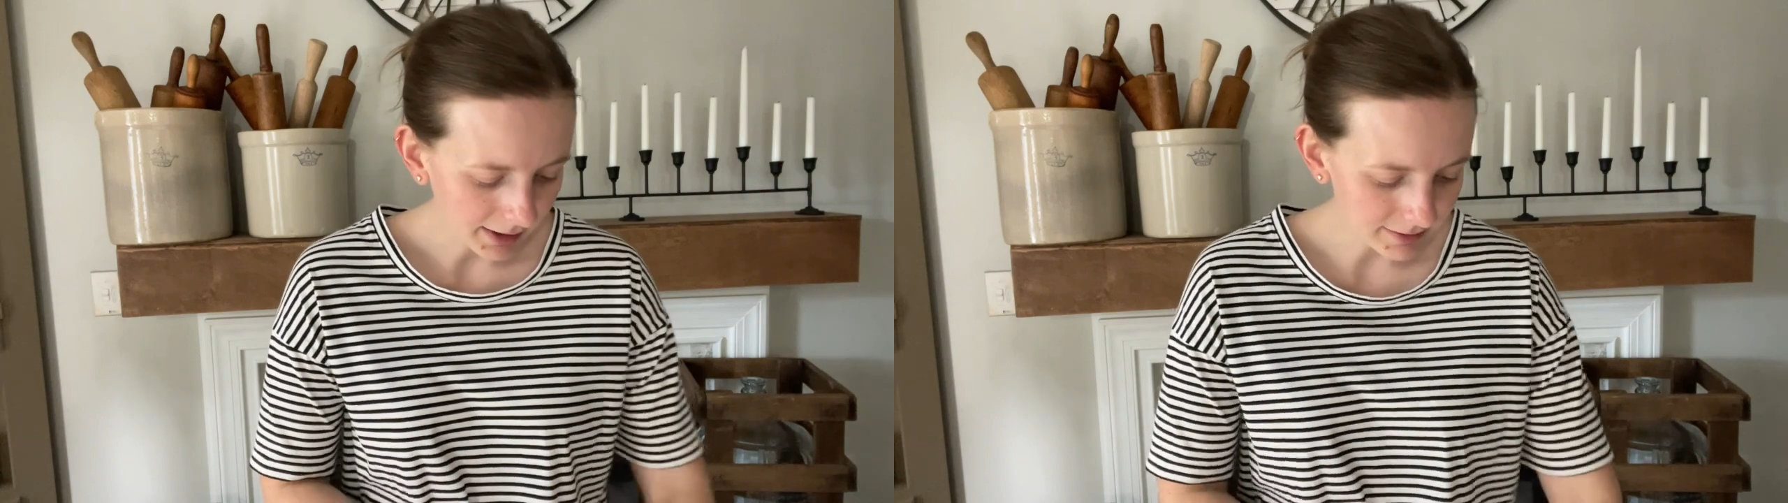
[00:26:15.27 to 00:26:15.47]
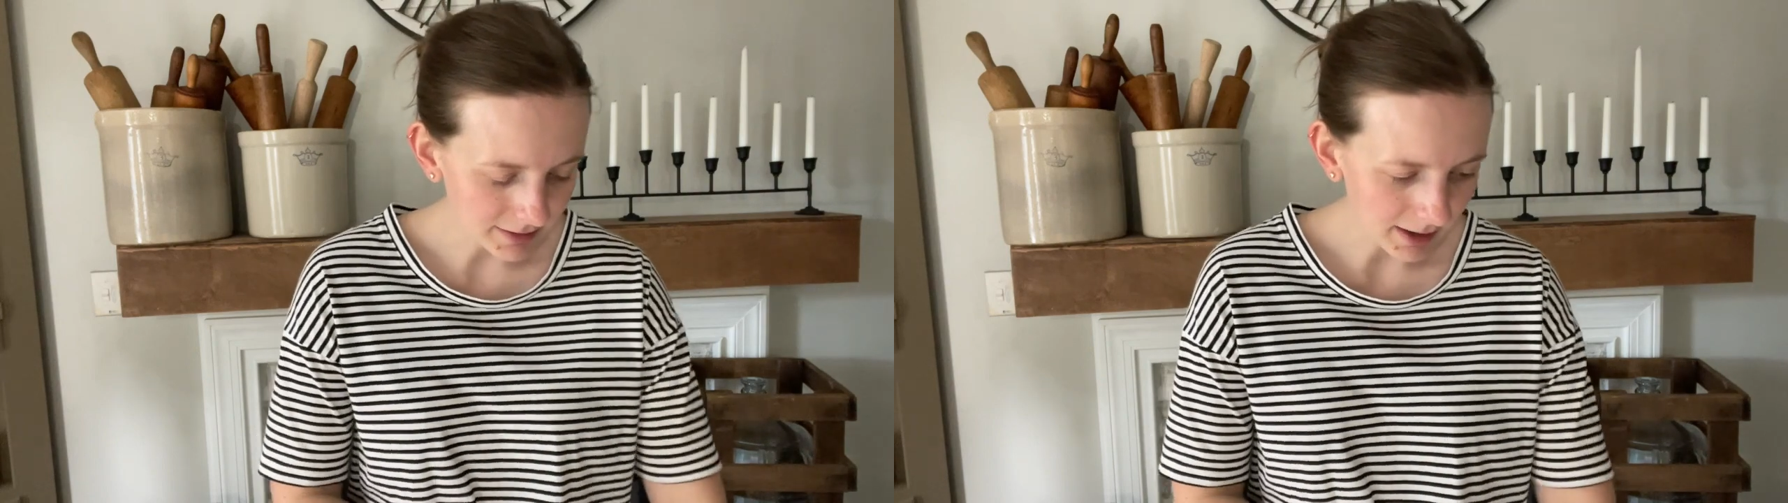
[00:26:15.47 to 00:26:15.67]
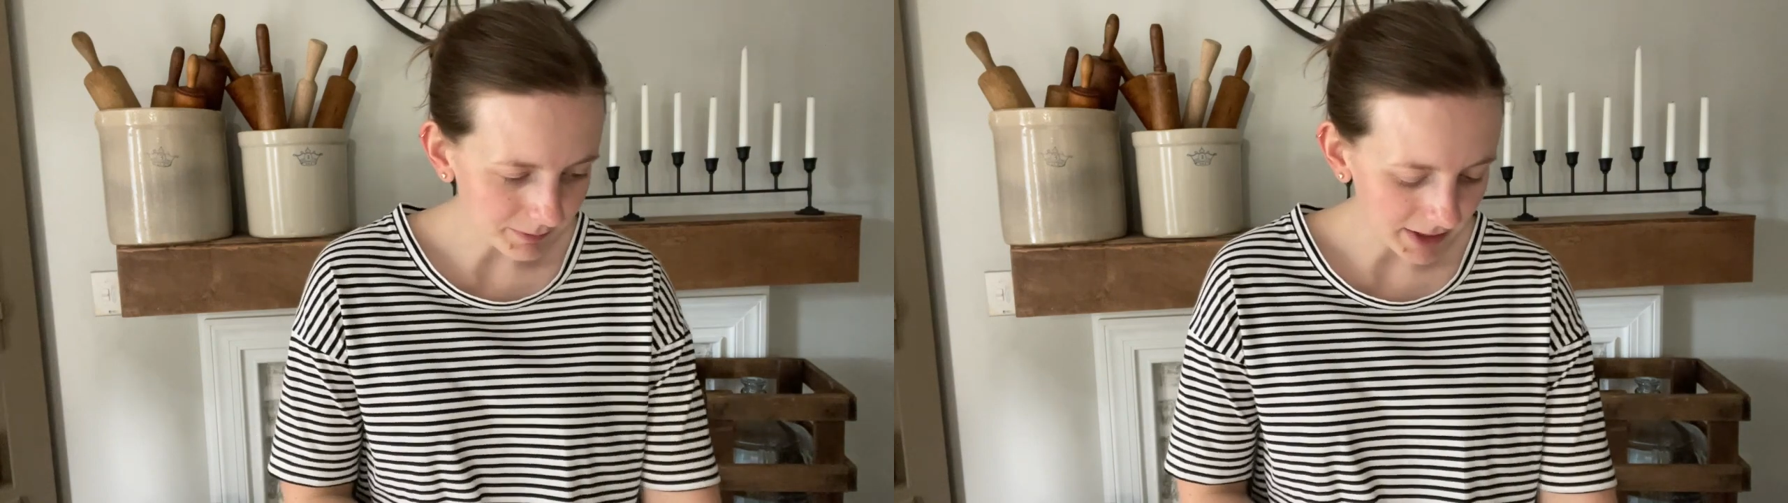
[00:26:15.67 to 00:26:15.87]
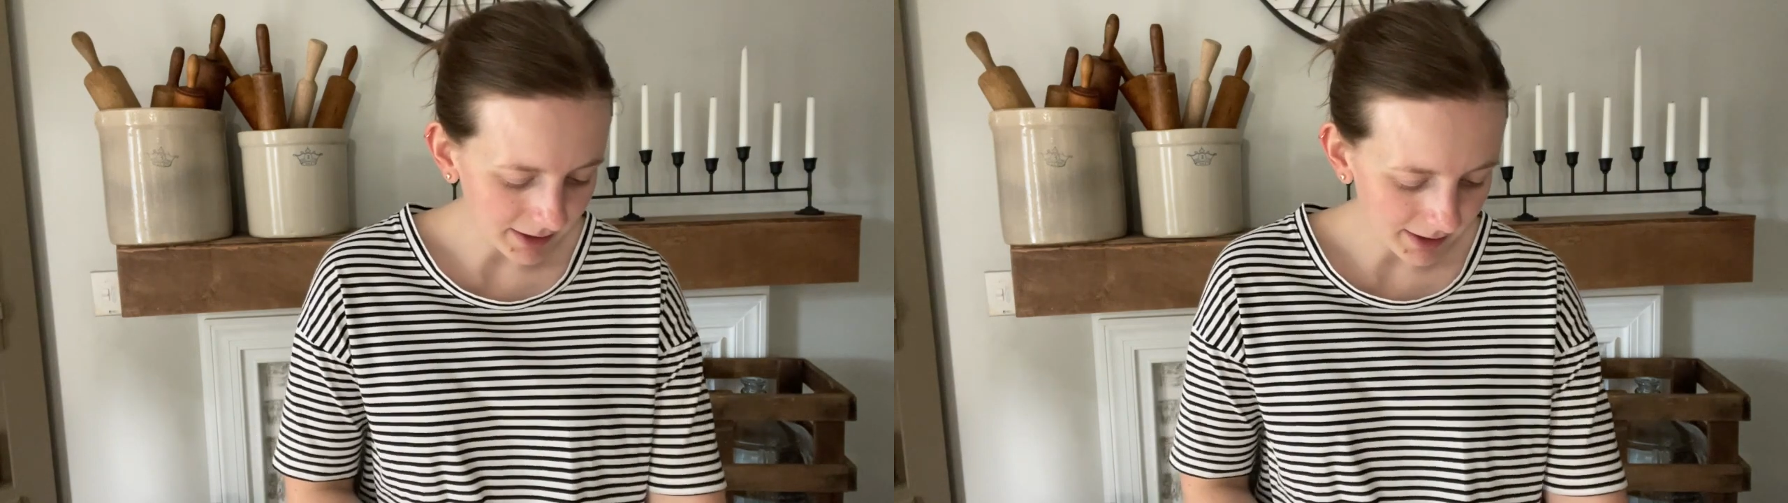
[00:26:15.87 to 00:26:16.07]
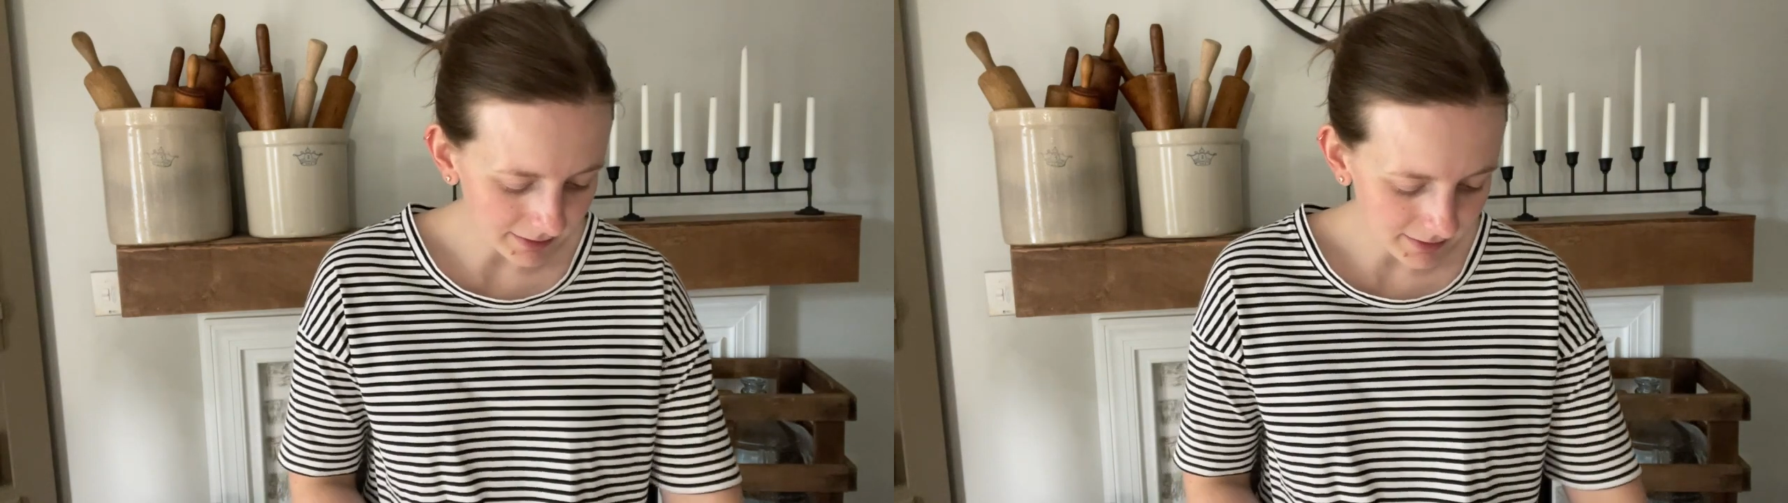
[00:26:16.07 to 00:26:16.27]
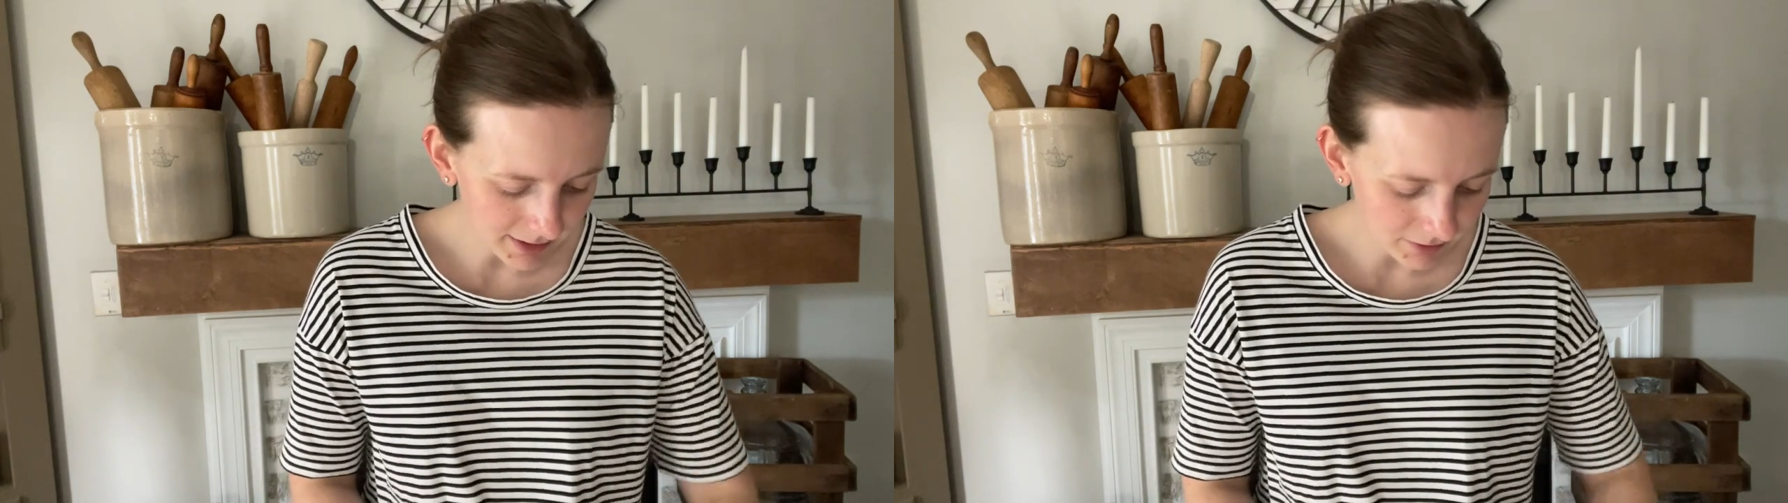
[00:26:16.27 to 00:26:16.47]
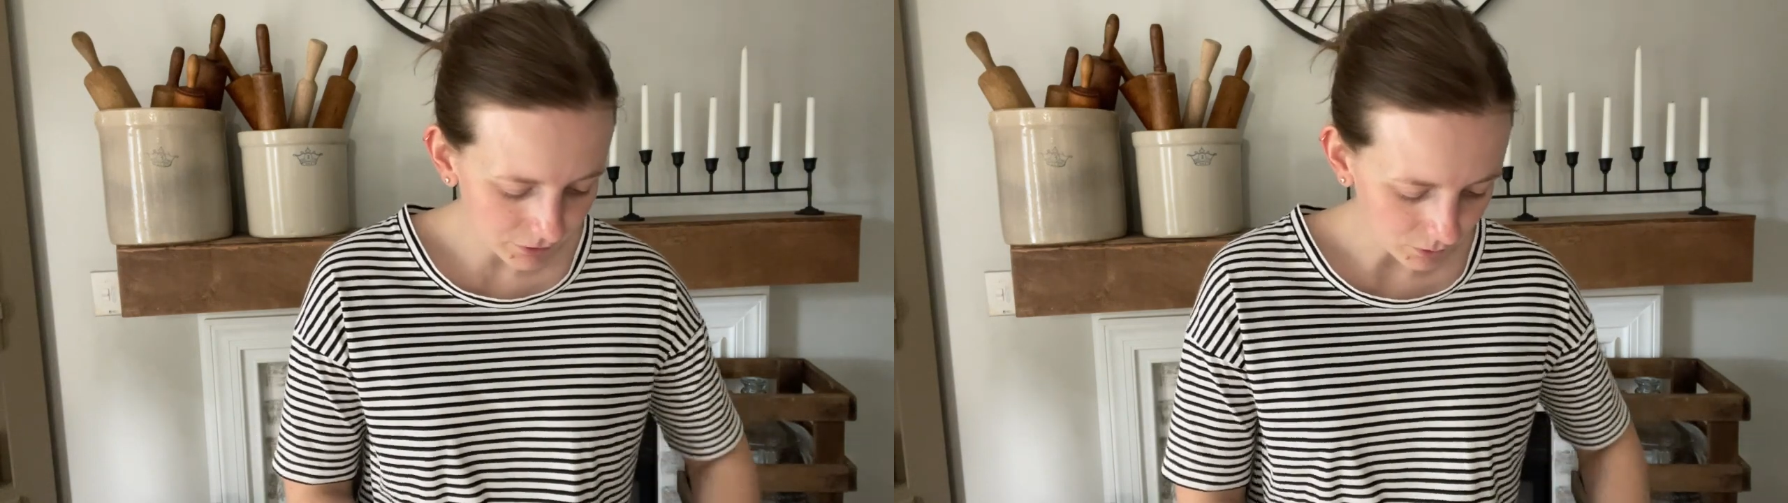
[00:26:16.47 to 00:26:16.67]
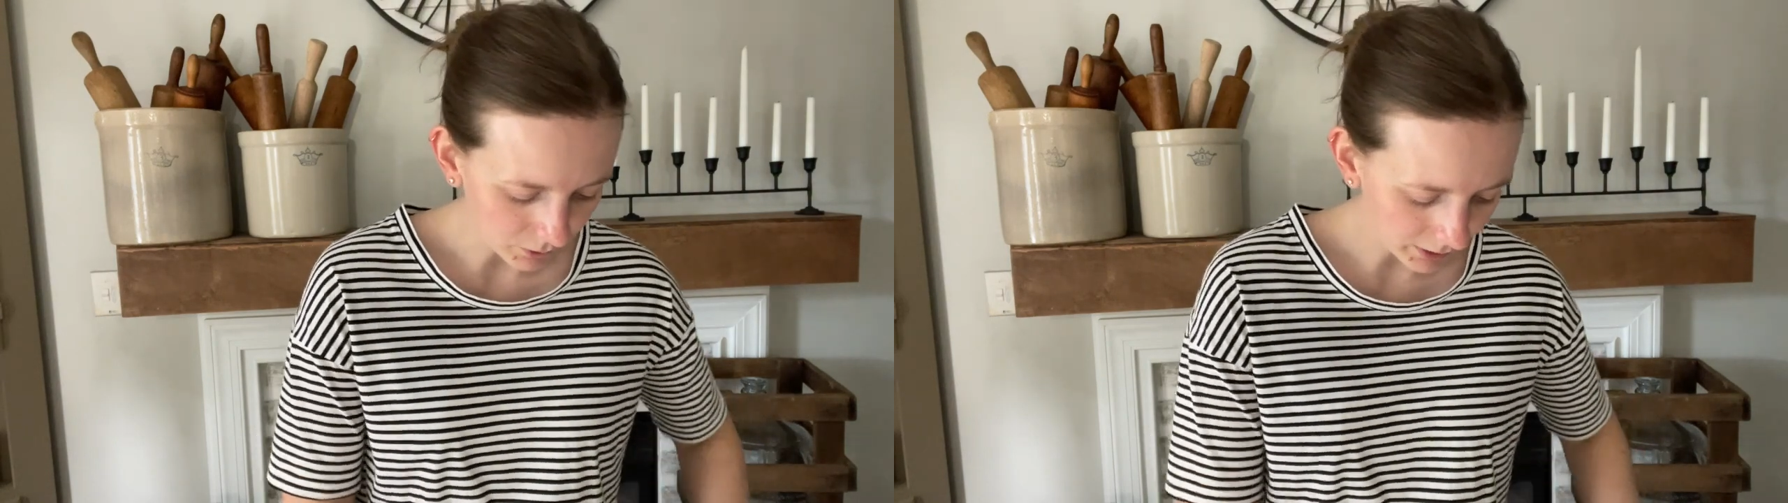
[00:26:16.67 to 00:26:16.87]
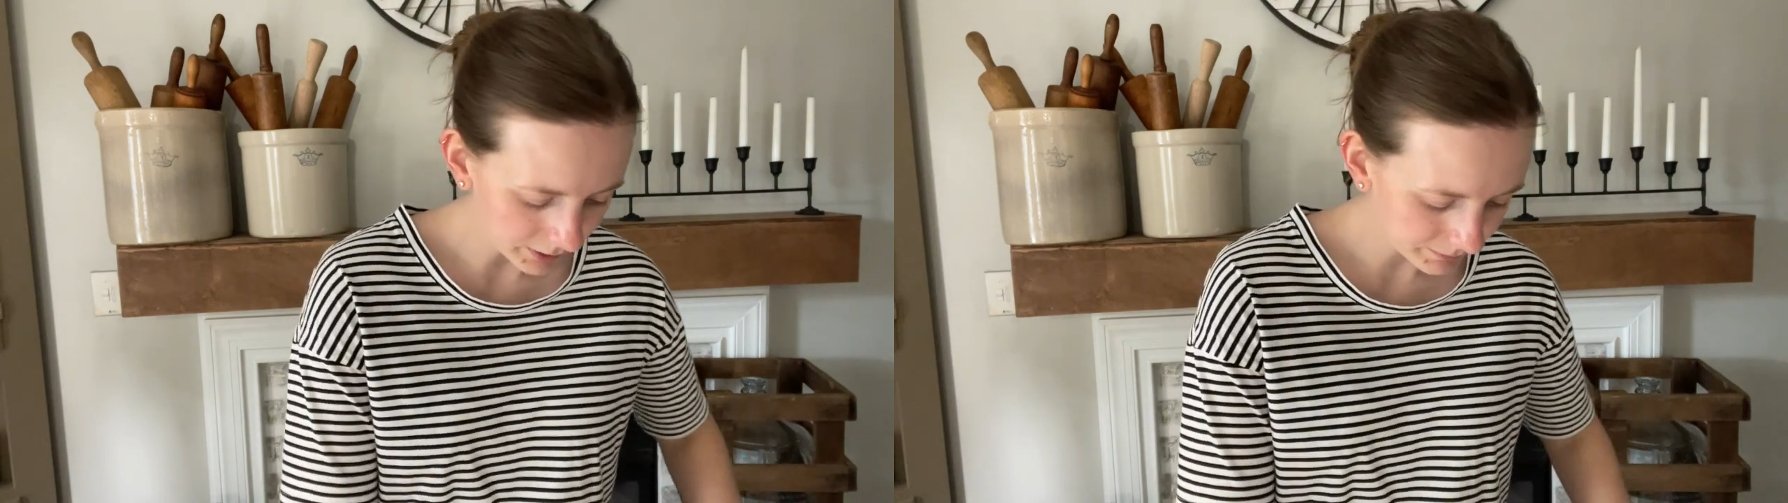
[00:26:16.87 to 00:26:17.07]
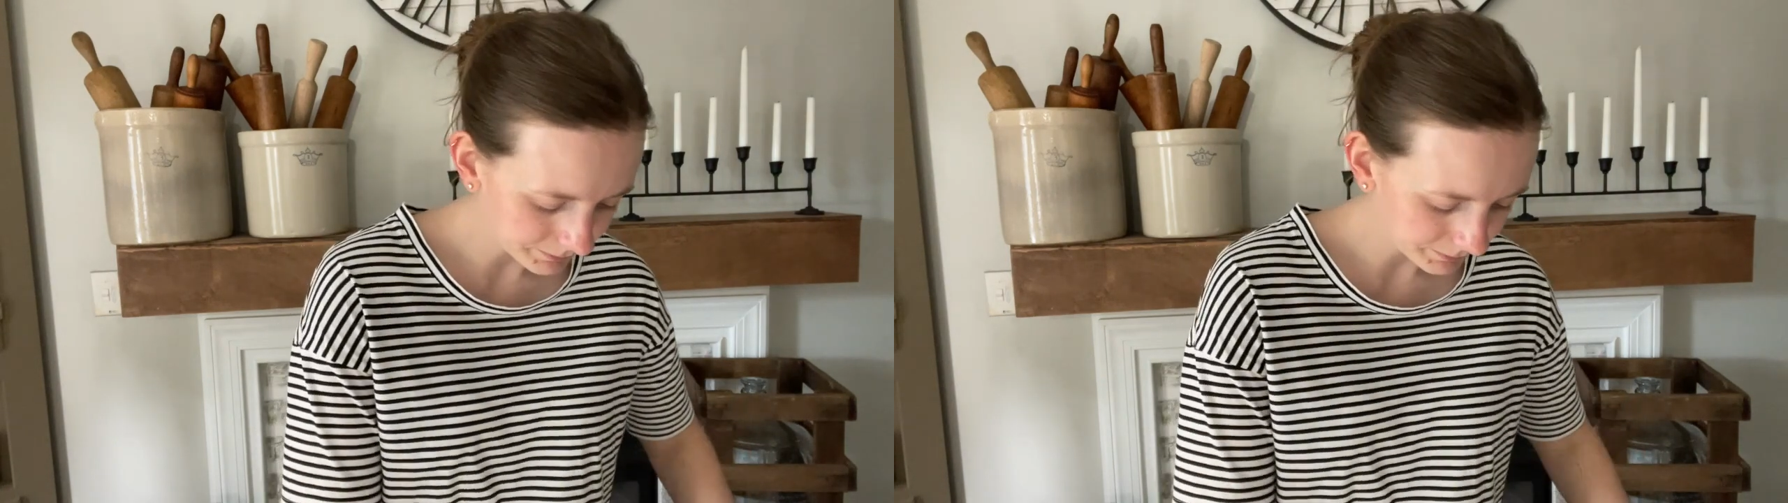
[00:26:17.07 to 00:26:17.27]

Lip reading: I stopped at an antique store,